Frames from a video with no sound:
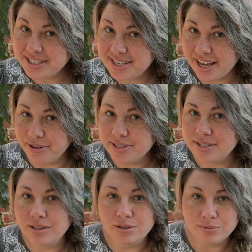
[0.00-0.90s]

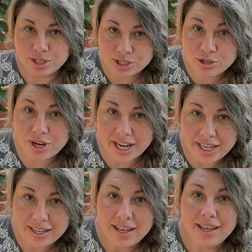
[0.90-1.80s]
snails, which is
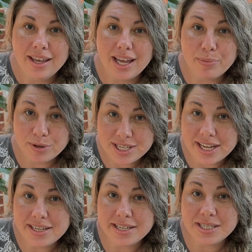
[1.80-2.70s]
great in
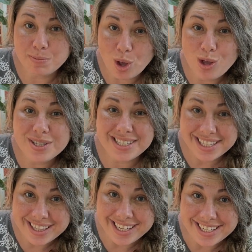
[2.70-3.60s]
protecting small
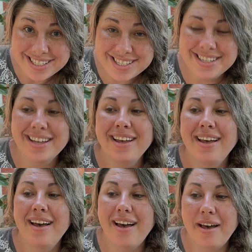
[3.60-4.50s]
seedlings,
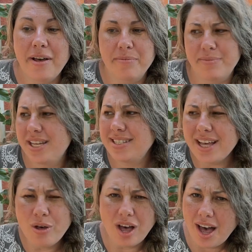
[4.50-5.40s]
because
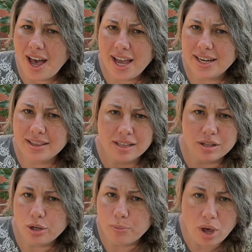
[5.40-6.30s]
they'll hide in the
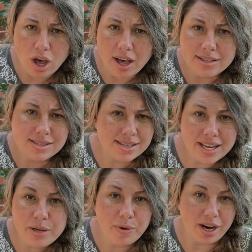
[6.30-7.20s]
little pots
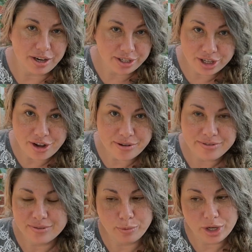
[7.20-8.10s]
anywhere,
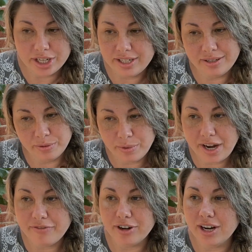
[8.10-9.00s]
wood,
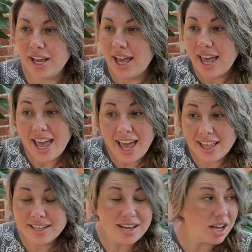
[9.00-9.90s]
whatever.
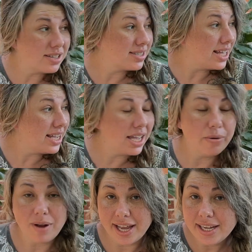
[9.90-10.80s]
And the ducks, they get
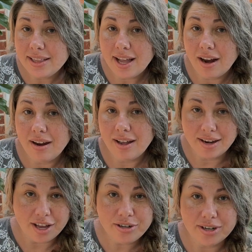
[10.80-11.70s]
right in there and
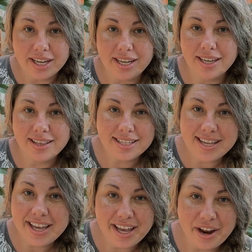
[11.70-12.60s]
under it, and they
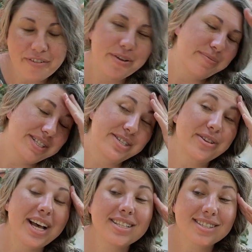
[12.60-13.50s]
take care of them. And so
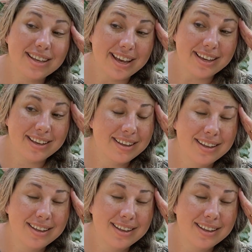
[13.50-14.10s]
that's like,